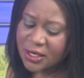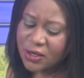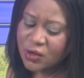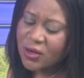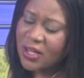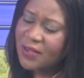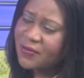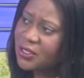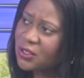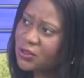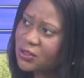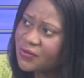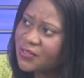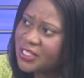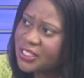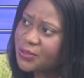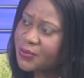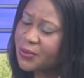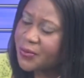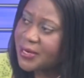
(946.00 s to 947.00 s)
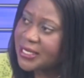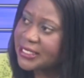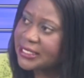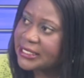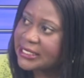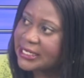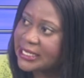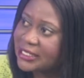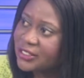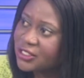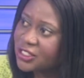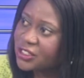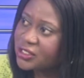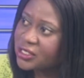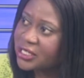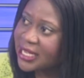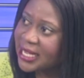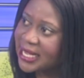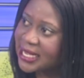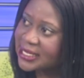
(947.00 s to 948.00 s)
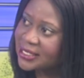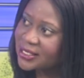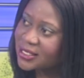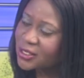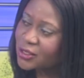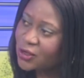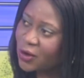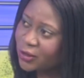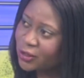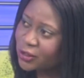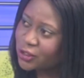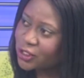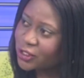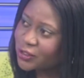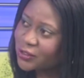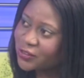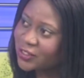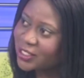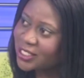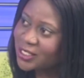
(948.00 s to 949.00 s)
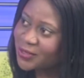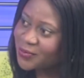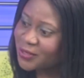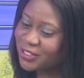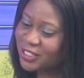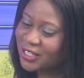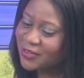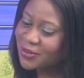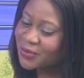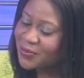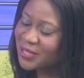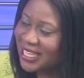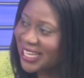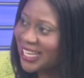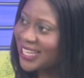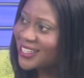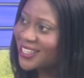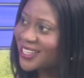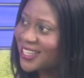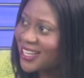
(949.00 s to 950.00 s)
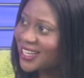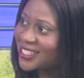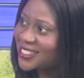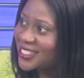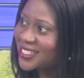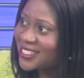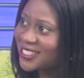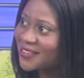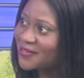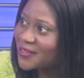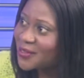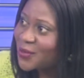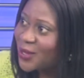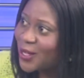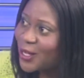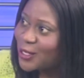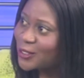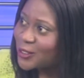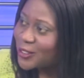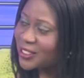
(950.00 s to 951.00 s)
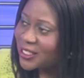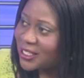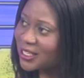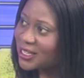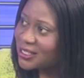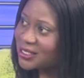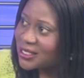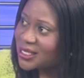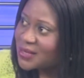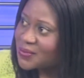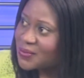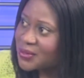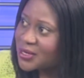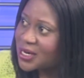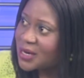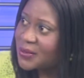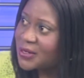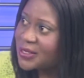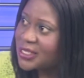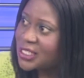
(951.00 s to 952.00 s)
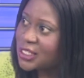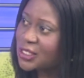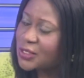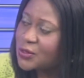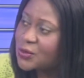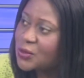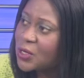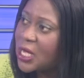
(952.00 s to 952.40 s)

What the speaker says: Now, you have a lot of experience teaching kids, young children, especially from the kindergarten level to the last in primary school.